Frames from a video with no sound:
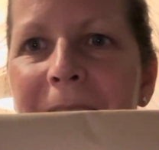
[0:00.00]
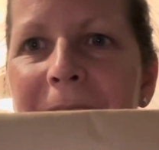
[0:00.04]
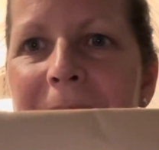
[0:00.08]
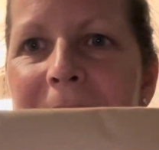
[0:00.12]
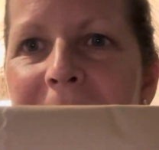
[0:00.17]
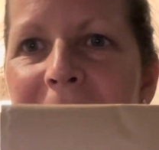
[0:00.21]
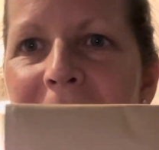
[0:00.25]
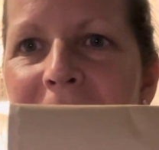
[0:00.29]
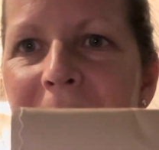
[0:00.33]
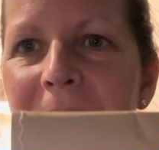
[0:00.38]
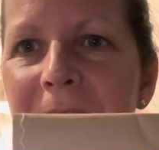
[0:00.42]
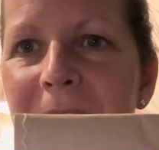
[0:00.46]

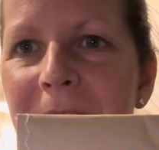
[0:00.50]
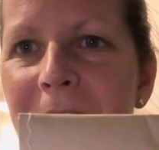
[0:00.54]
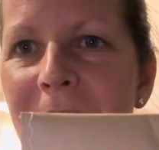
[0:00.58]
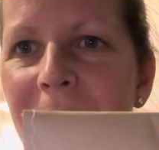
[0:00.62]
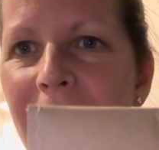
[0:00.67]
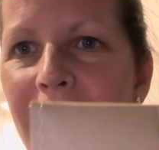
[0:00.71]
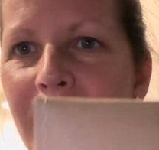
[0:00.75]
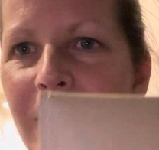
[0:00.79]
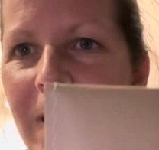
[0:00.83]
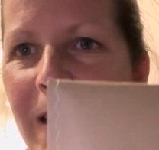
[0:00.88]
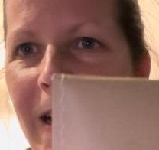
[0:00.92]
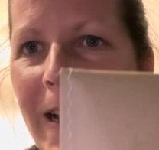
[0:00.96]
She
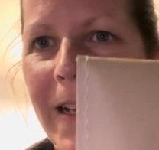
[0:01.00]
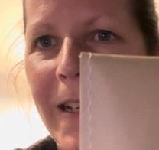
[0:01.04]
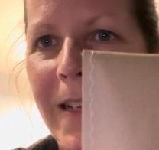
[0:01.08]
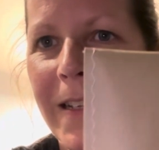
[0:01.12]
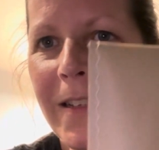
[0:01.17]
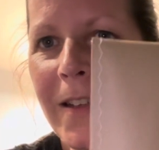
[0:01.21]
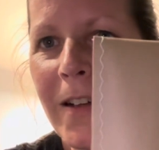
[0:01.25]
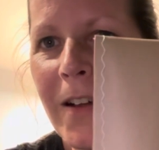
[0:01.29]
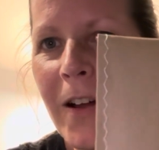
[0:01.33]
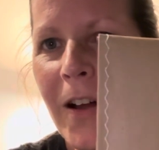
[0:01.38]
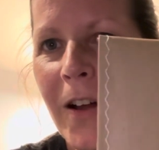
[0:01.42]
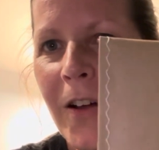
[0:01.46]
creates
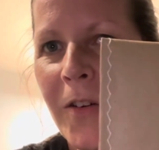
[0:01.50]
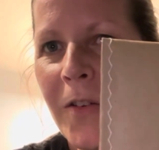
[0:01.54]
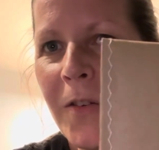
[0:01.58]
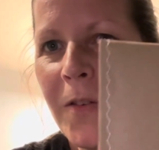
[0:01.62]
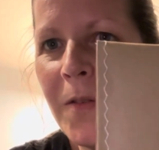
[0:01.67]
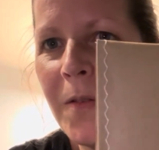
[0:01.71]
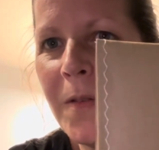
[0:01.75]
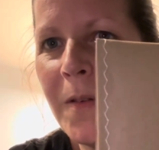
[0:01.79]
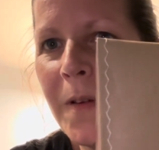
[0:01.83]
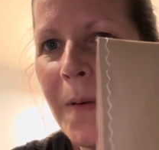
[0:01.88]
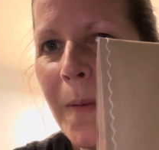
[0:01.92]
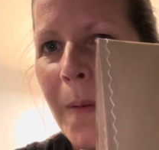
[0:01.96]
her
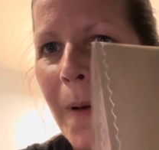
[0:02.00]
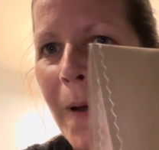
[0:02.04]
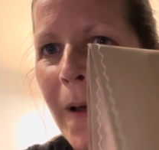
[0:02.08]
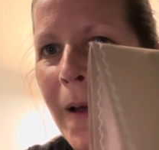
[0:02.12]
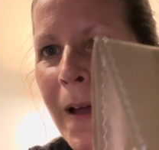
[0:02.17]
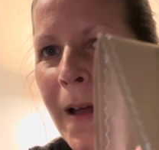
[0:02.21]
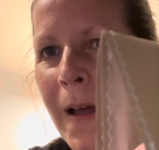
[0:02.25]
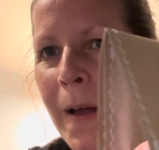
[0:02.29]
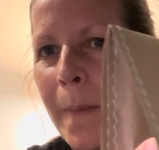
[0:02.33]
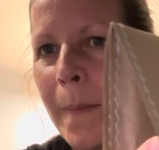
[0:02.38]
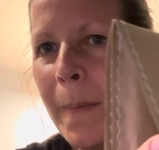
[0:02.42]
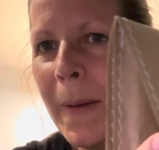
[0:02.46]
own
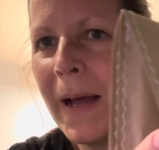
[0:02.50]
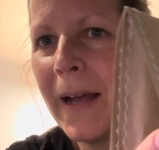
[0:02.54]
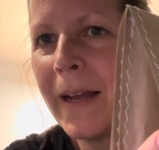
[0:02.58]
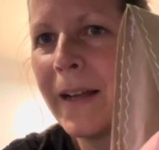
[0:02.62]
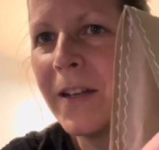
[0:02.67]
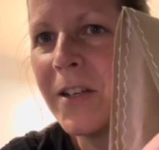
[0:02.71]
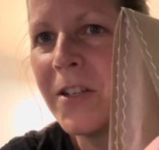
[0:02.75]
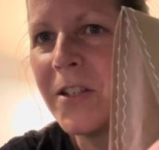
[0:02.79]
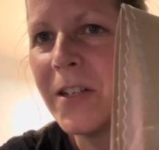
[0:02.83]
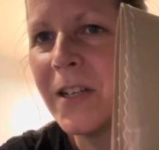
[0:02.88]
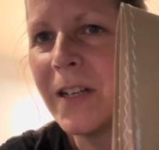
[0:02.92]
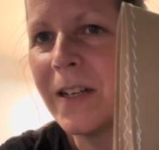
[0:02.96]

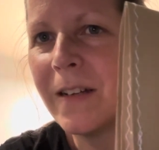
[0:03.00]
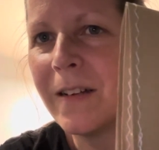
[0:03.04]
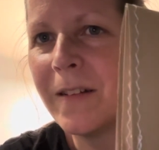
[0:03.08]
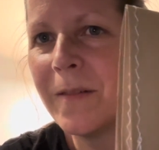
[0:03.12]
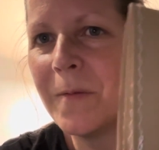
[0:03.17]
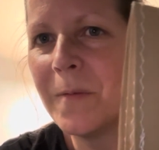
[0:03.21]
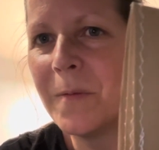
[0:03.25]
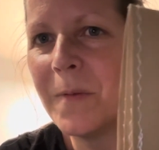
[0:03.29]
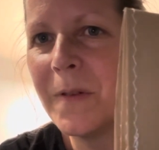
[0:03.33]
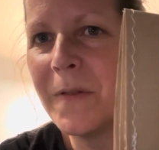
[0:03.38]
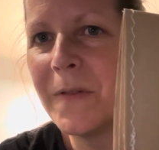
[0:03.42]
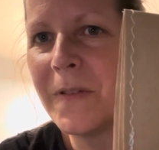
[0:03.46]
packaging
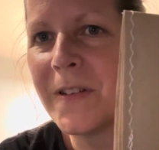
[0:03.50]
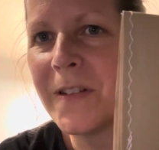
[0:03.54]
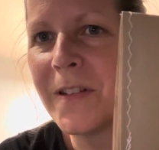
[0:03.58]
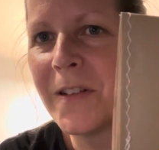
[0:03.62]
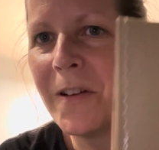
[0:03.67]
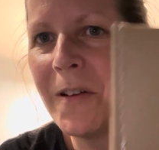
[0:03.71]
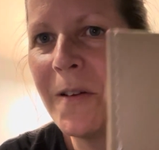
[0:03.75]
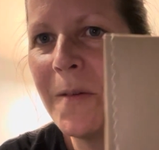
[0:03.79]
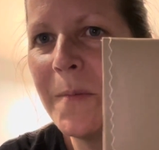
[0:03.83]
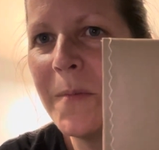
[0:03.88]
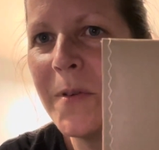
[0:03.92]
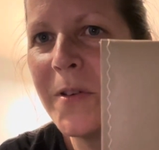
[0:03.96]
with a
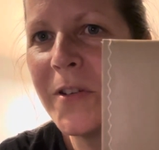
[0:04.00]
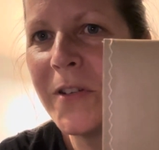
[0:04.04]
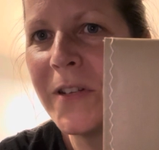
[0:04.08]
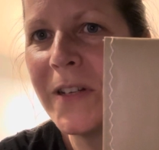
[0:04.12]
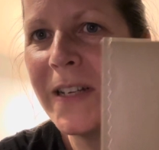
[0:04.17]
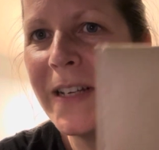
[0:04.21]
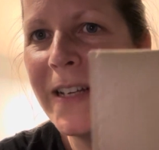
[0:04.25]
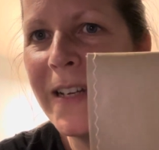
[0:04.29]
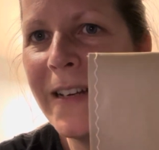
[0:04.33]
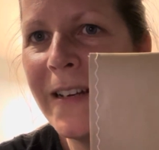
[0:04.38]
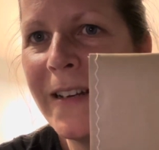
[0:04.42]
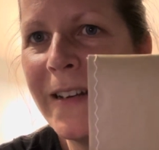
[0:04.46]
sewing
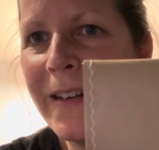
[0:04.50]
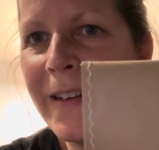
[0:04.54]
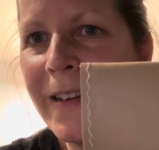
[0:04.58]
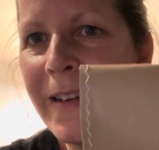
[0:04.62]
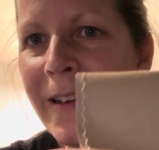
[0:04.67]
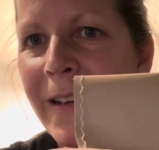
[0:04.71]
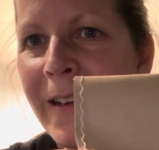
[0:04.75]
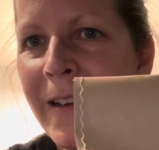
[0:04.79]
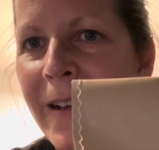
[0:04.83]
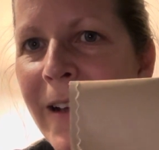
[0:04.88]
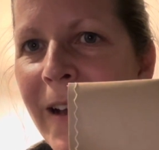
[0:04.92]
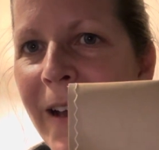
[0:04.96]
machine
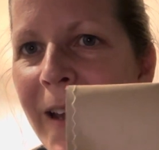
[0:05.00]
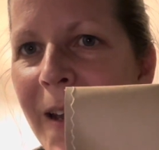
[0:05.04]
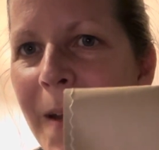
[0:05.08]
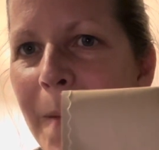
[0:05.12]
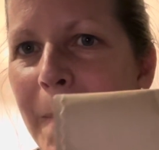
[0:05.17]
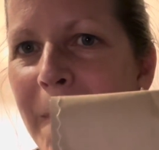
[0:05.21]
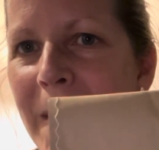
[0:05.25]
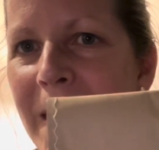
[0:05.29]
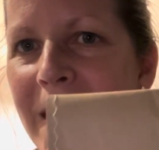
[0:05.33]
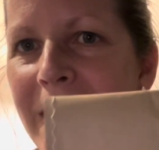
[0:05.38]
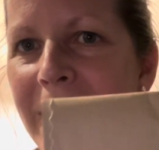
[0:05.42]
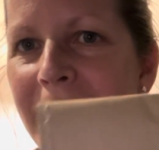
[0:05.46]
and a
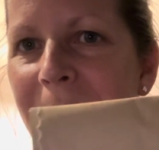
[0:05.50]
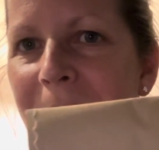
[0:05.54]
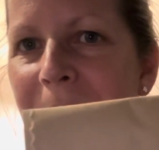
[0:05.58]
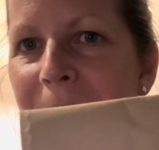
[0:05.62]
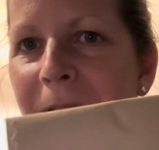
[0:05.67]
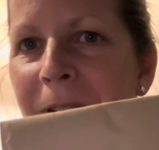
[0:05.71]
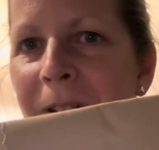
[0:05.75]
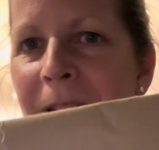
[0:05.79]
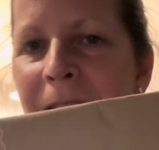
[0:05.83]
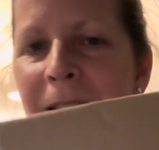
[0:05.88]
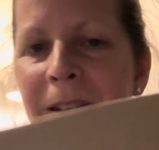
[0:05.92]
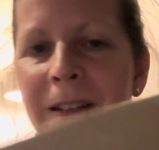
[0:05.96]
piece
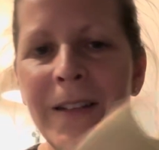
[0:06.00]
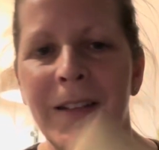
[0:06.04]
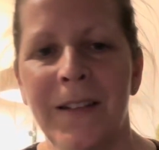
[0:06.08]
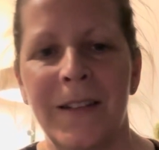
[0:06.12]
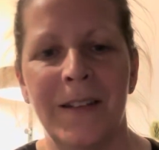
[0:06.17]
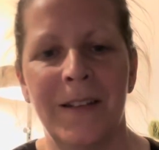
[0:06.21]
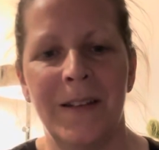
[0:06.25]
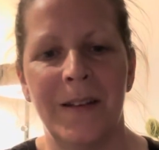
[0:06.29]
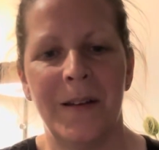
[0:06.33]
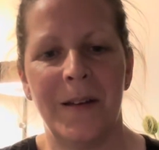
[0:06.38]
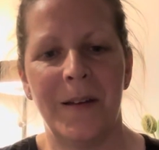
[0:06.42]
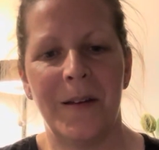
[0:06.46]
of
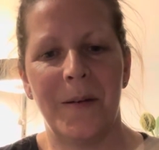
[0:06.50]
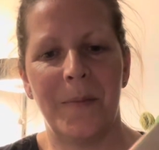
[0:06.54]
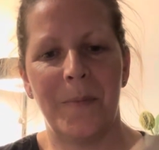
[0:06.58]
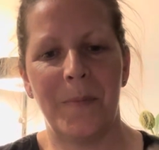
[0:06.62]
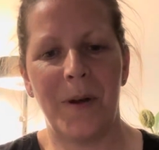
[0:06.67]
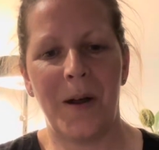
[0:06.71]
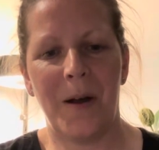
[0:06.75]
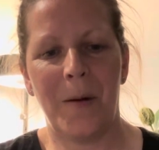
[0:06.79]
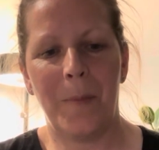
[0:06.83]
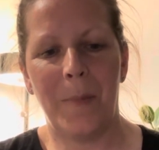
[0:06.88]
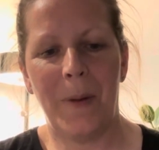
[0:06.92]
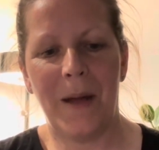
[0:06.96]

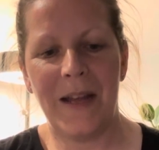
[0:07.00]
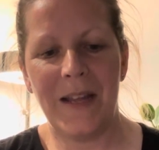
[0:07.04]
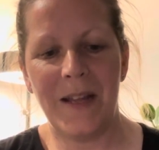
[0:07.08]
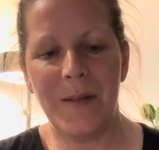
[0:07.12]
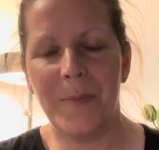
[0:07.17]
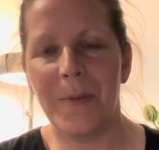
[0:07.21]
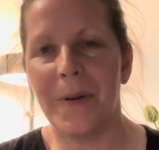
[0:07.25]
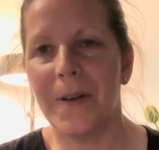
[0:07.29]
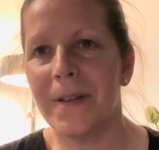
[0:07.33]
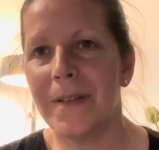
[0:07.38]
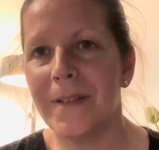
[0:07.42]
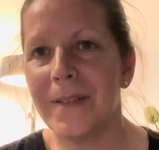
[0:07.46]
brown
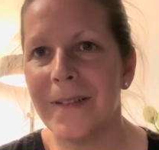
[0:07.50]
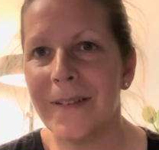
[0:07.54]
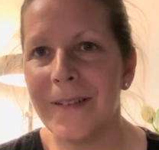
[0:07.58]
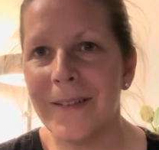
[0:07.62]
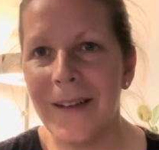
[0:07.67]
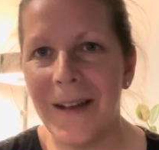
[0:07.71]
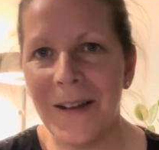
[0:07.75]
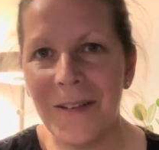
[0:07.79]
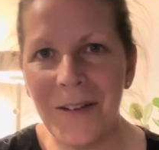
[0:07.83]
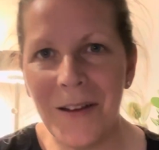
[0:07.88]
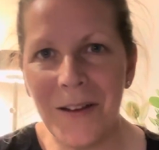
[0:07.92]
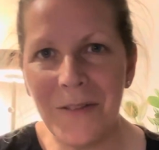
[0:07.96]
paper.
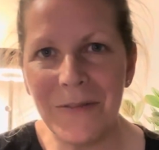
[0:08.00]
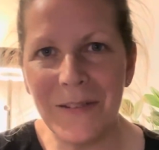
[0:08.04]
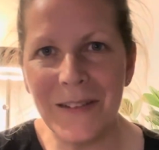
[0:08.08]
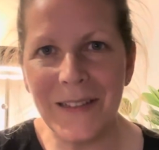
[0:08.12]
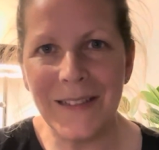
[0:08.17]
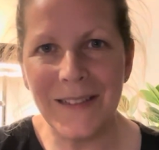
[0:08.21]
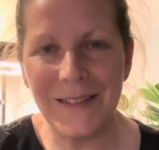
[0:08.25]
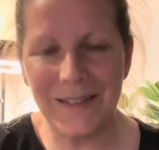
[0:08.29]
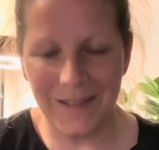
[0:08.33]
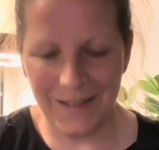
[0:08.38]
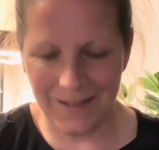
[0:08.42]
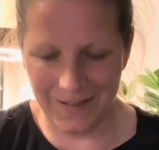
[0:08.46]
How lovely
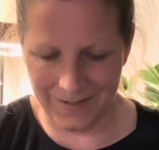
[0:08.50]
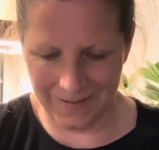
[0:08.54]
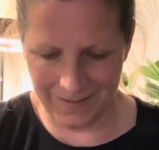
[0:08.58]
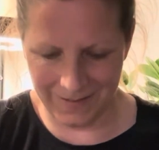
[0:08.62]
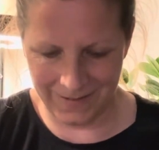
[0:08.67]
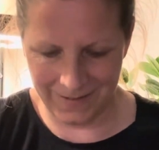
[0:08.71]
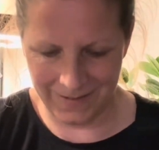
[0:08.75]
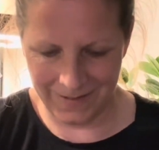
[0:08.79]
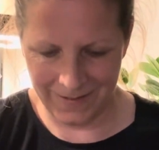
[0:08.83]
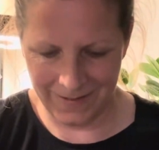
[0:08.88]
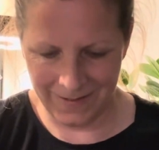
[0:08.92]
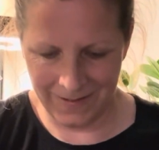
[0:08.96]
is that?
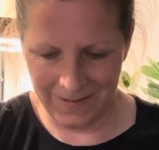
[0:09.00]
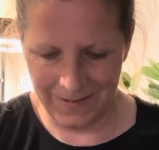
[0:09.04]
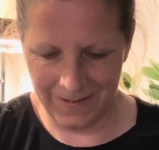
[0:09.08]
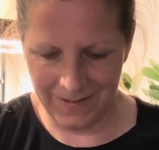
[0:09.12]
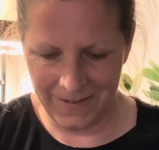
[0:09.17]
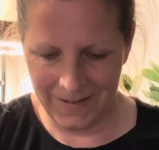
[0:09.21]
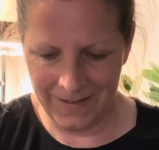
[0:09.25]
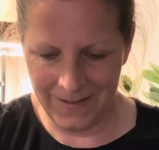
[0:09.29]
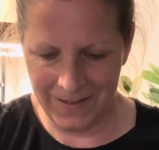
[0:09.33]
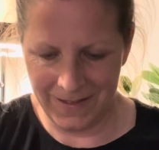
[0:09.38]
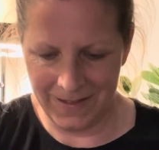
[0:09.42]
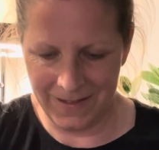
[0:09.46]

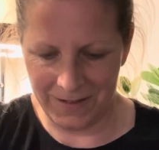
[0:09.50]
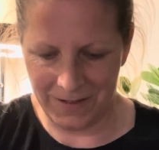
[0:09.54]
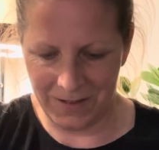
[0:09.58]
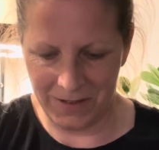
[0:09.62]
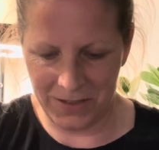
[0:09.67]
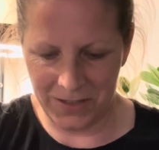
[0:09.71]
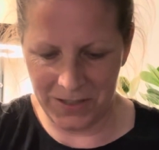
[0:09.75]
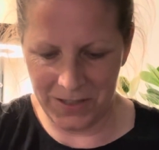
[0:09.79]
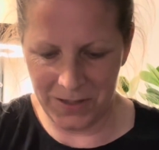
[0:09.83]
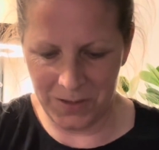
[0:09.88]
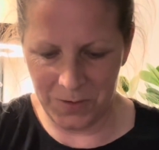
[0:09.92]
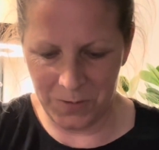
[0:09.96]
So I
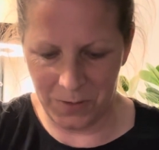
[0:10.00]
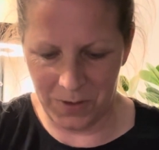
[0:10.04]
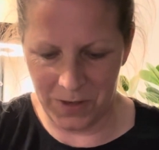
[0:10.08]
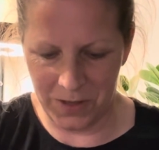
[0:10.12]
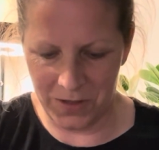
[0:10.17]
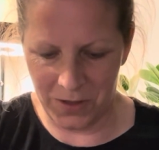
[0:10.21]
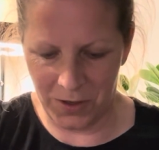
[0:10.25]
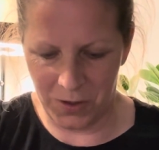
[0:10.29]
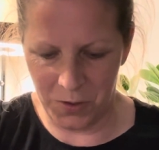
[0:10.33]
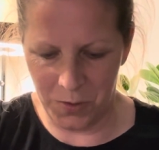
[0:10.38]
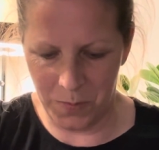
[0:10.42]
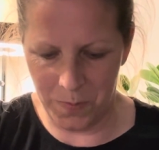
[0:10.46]
just thought I'd
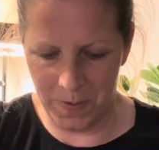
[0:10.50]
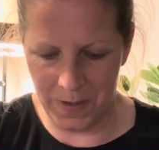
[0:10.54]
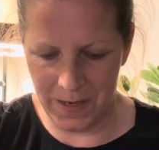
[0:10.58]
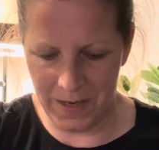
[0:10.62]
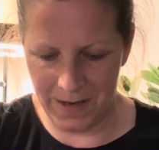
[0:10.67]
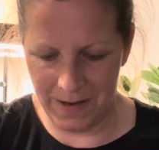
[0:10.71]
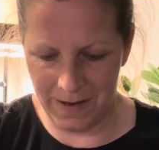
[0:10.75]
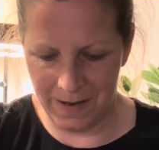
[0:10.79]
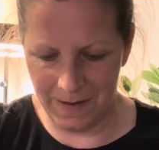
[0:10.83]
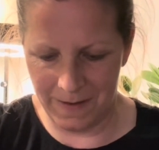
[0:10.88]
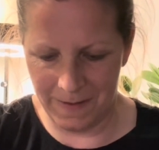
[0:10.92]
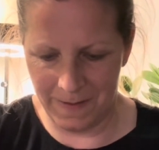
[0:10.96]
open it